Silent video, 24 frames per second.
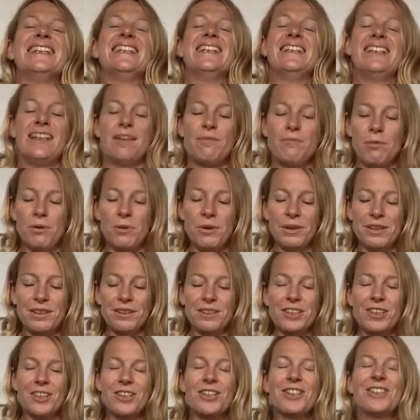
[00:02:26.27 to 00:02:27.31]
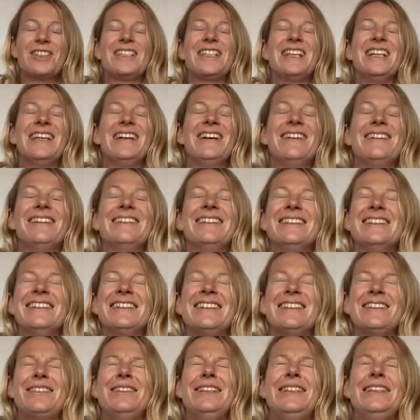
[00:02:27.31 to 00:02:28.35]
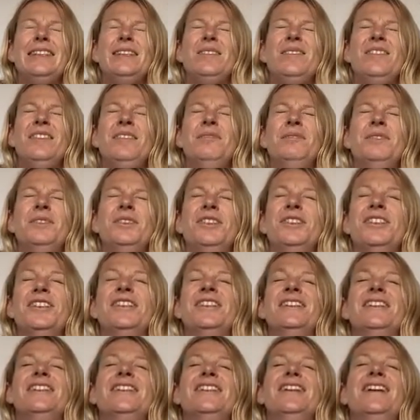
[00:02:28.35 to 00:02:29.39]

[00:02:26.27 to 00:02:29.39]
and then point the toes down, squeeze a bit more,